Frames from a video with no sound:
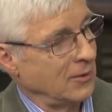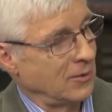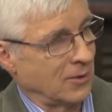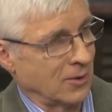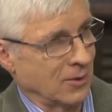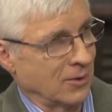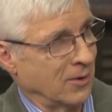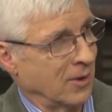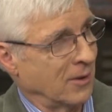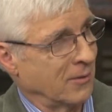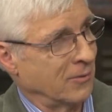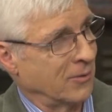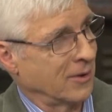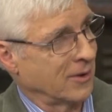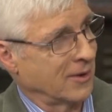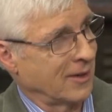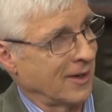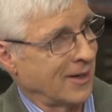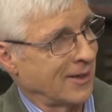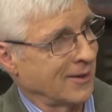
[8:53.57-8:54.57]
to love
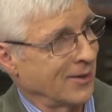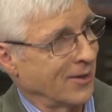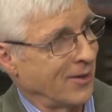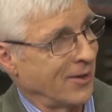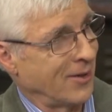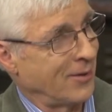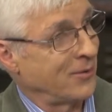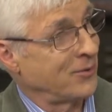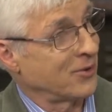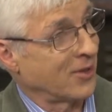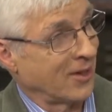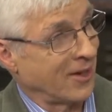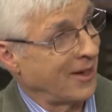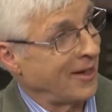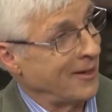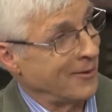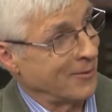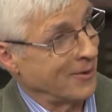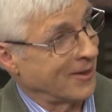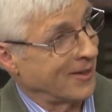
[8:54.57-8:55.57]
what God loves, to
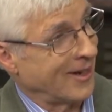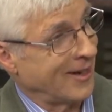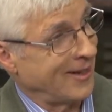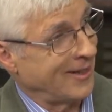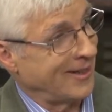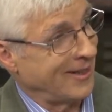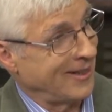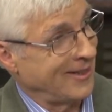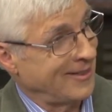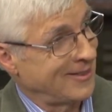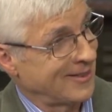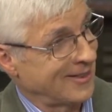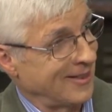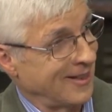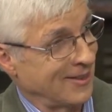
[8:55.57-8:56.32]
hate what God hates.